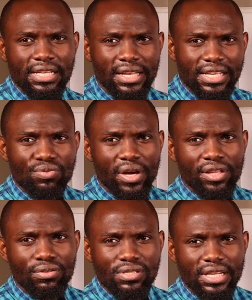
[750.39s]
And that's
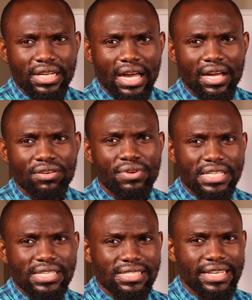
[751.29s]
why those that are
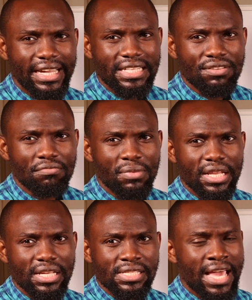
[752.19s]
rhesus negative
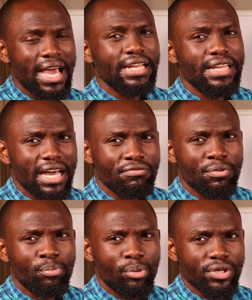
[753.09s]
mothers and they have
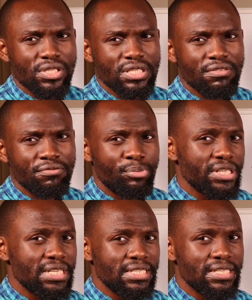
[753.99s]
a positive
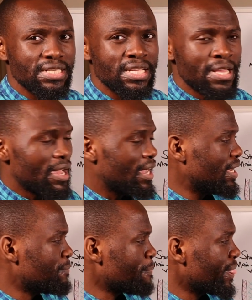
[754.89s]
predicted
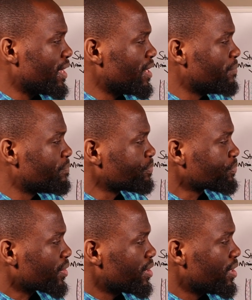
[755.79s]
um, um,
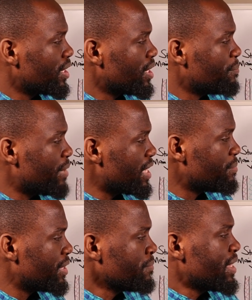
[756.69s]
uh,
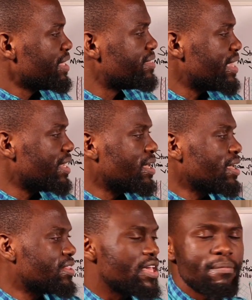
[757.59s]
baby,
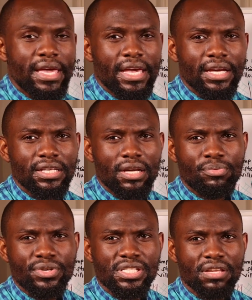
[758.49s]
then they may end
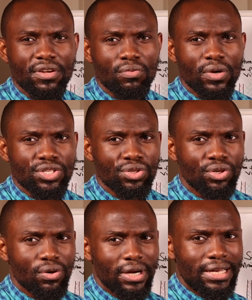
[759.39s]
up receiving what you
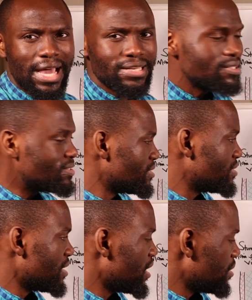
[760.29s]
call an
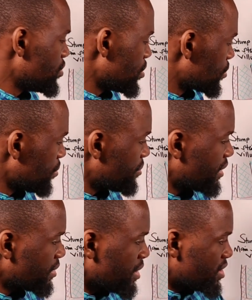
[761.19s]
anti-D
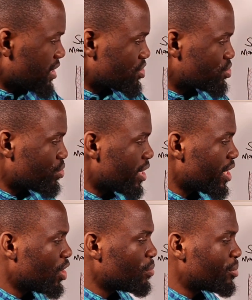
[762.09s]
immunoglobulin just to
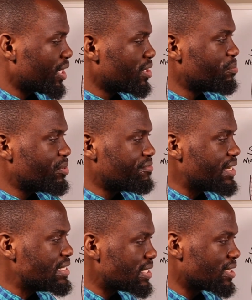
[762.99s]
help in
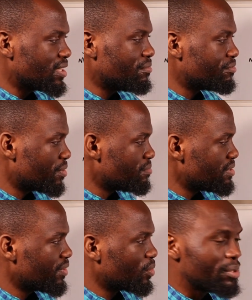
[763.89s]
preventing them from
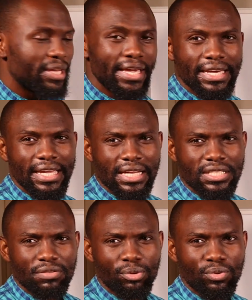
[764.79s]
developing any
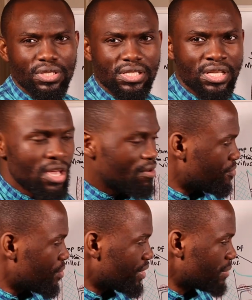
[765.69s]
antibodies
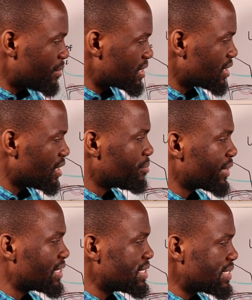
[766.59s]
for that particular
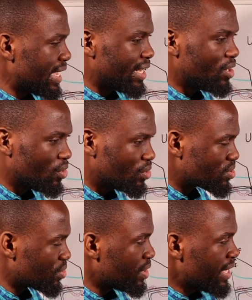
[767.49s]
pregnancy and
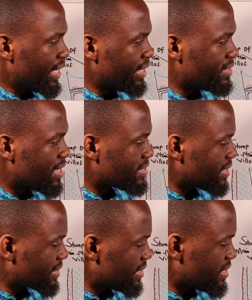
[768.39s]
also in
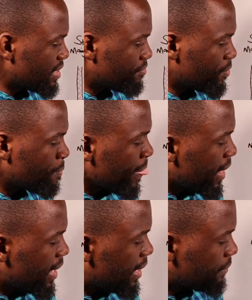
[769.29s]
successive
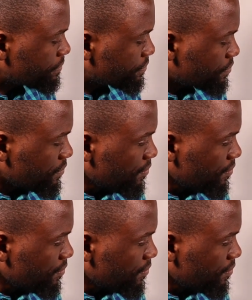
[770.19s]
um,